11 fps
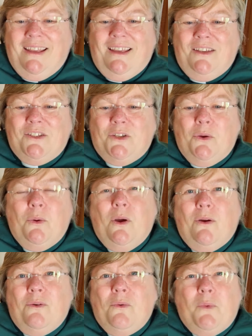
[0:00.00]
So
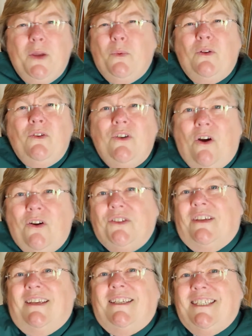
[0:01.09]
we will
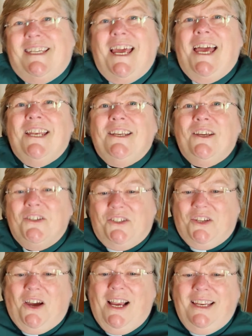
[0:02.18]
not stand
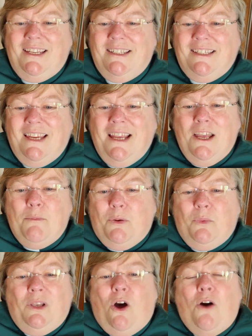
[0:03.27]
silent, but
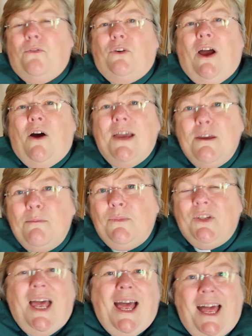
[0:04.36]
will offer our
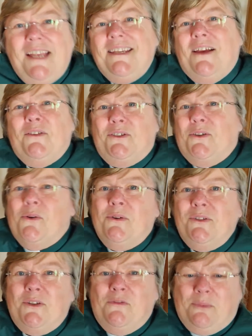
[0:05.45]
hymns and our
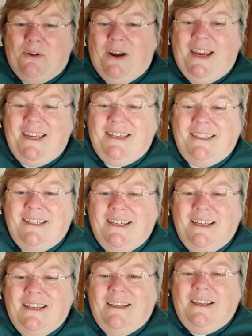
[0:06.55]
songs of praise.
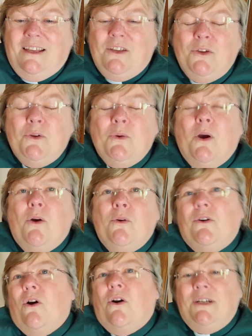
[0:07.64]
You, O
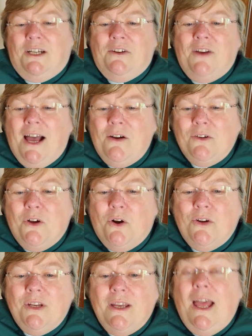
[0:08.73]
God, are our
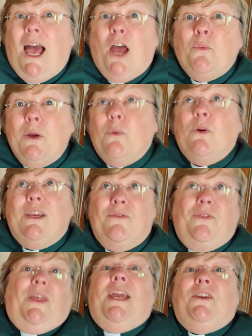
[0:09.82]
God, and we will
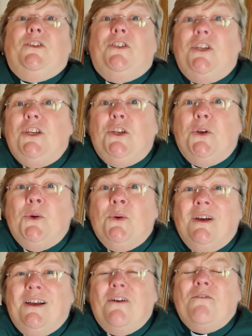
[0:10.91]
give thanks to
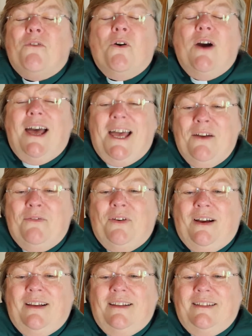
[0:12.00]
you forever.